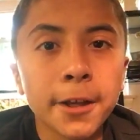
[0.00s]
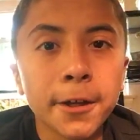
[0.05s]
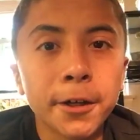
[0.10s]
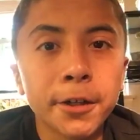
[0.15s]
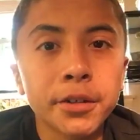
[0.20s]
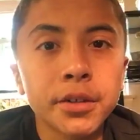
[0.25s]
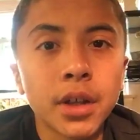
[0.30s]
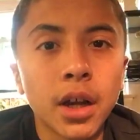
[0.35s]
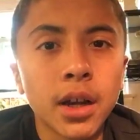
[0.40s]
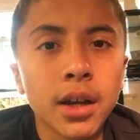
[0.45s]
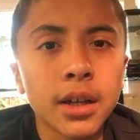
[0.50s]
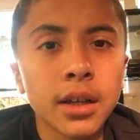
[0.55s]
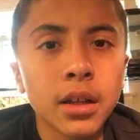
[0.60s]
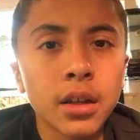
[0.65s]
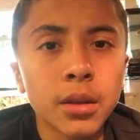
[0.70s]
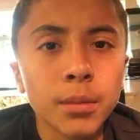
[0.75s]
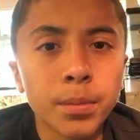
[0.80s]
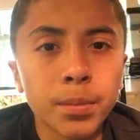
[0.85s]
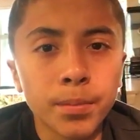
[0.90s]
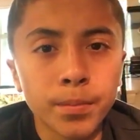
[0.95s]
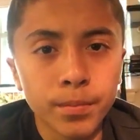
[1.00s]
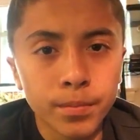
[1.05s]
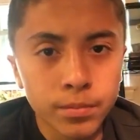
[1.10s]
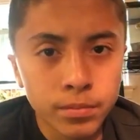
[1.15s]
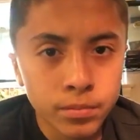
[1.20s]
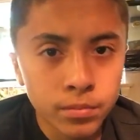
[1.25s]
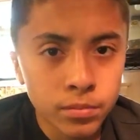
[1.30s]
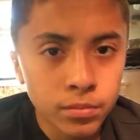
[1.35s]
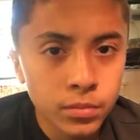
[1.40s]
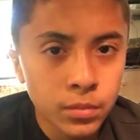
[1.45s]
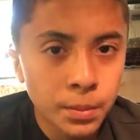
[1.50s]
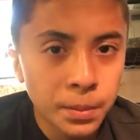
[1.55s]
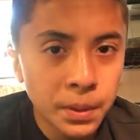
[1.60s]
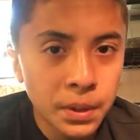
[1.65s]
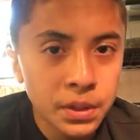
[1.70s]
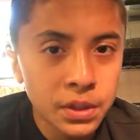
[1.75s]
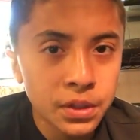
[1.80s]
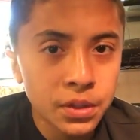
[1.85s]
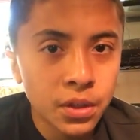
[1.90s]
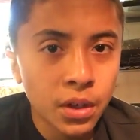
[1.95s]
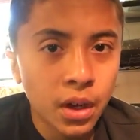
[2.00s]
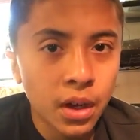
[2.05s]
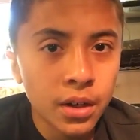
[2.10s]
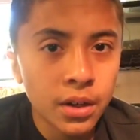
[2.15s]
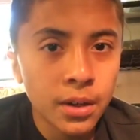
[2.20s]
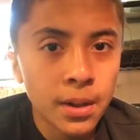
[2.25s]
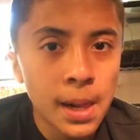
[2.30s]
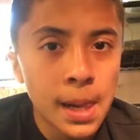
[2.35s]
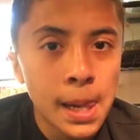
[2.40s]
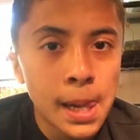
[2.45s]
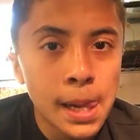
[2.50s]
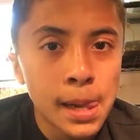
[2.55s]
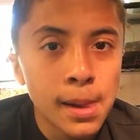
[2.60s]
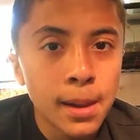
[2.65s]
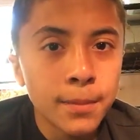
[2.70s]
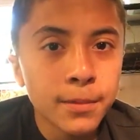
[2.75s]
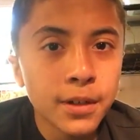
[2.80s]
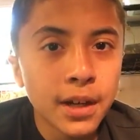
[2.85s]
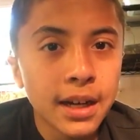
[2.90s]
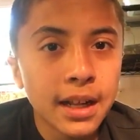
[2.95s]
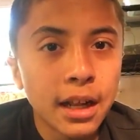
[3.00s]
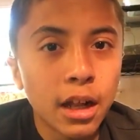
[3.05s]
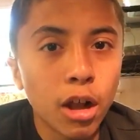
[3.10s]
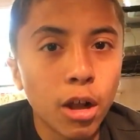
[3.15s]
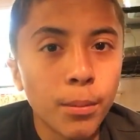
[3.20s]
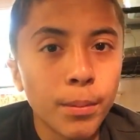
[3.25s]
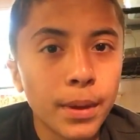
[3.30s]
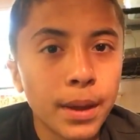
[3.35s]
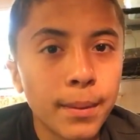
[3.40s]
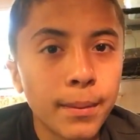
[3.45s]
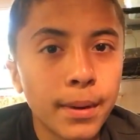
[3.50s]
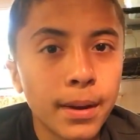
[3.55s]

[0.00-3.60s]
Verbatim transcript: Are you talking to the, the person you're talking to? Trying to help him?